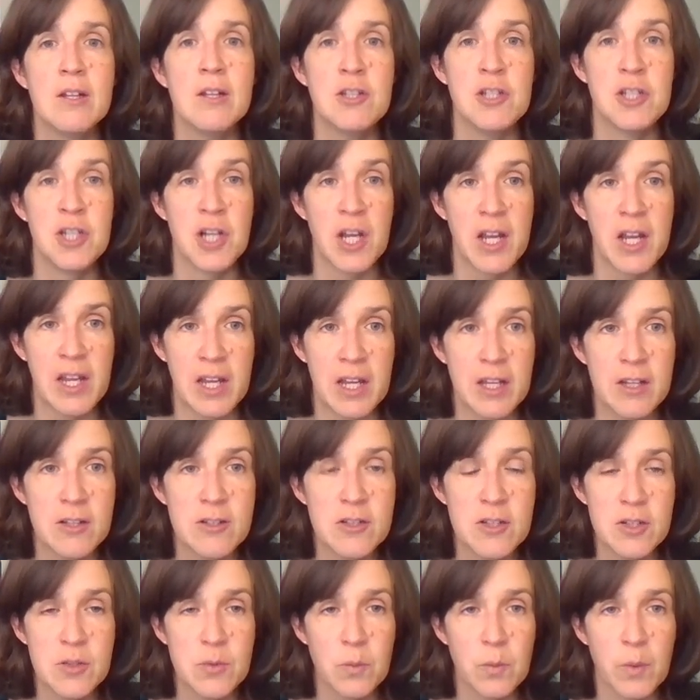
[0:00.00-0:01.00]

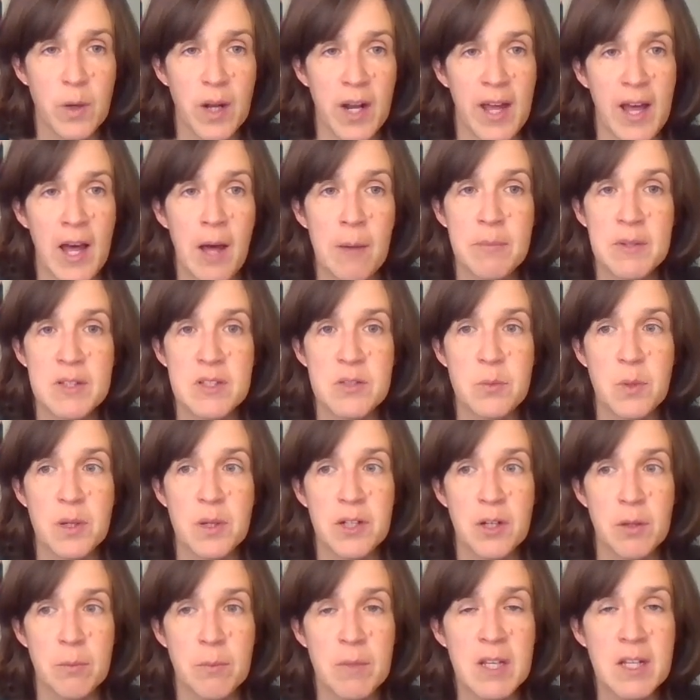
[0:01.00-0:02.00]
change what happens when
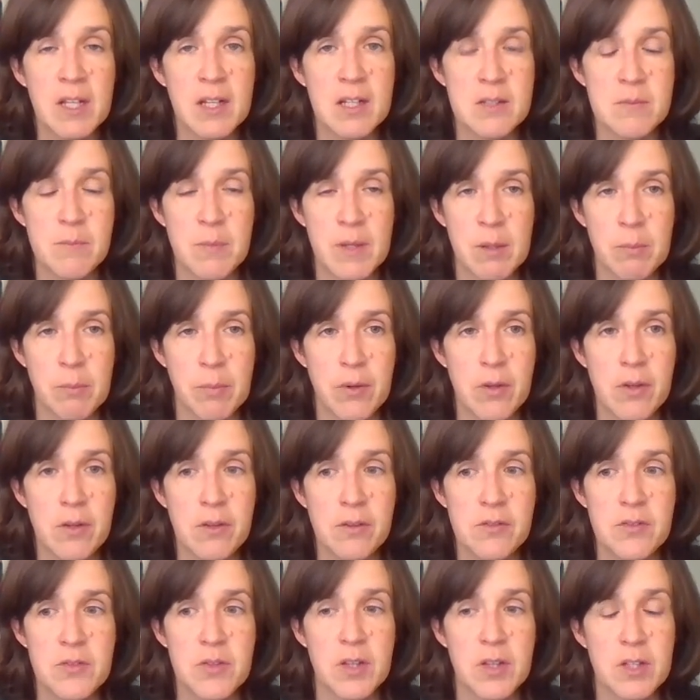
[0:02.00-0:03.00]
you're meeting
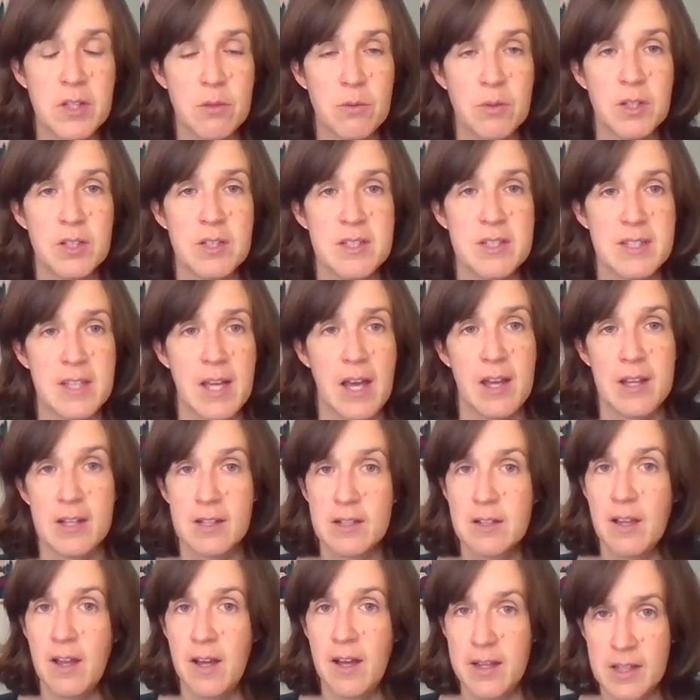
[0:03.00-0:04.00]
people so that you can sign
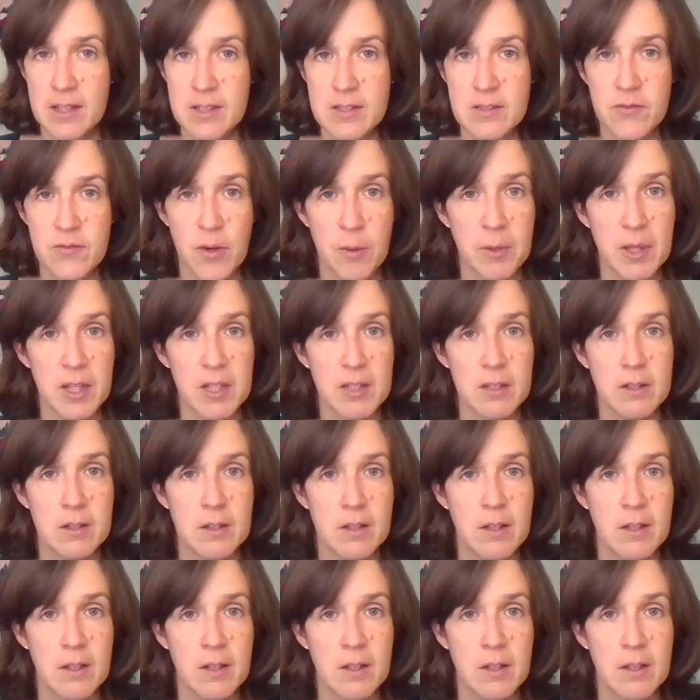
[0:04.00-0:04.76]
clients from it.